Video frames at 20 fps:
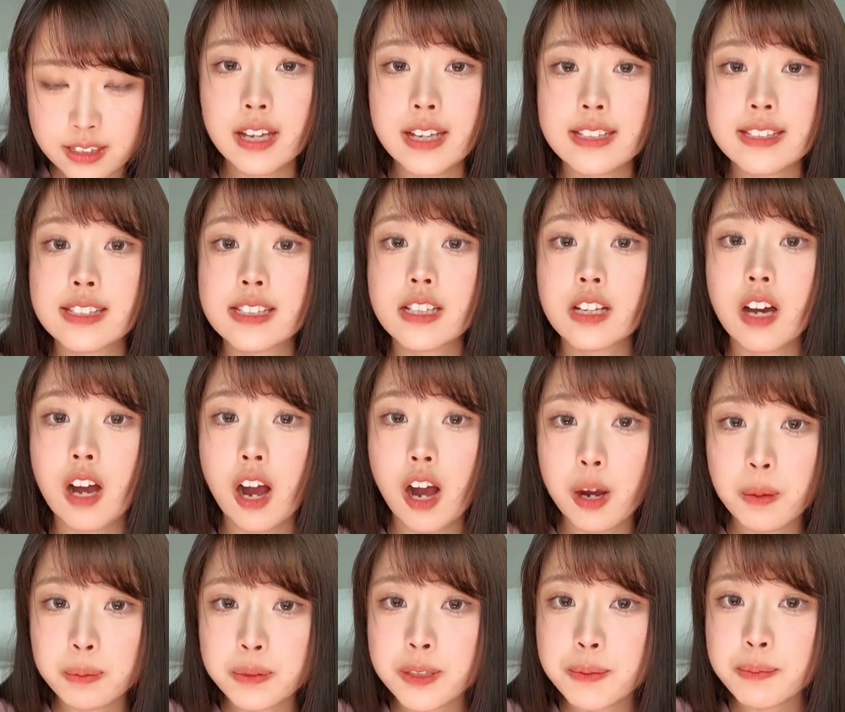It's the
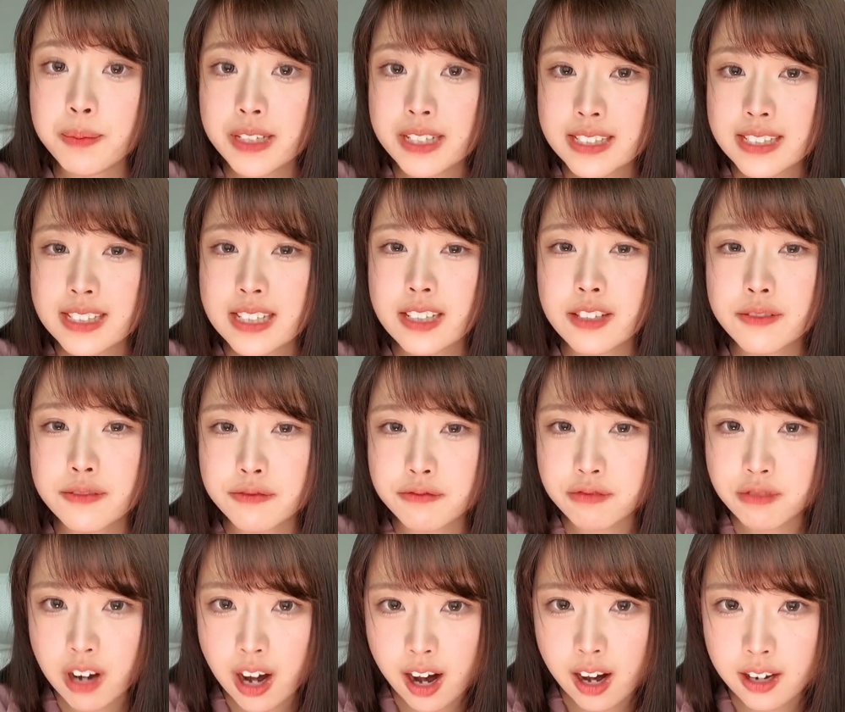optimistic
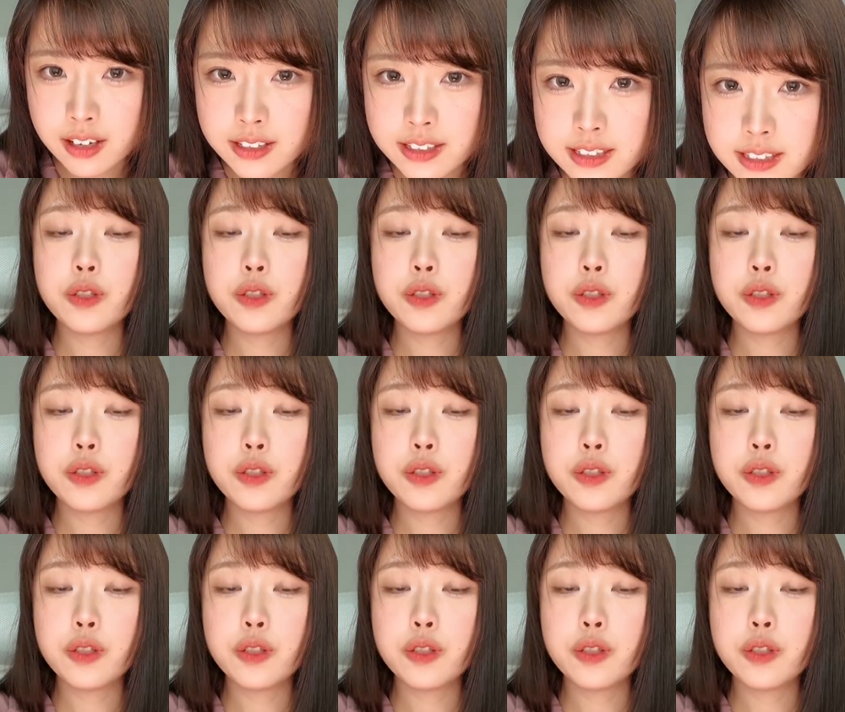fraud.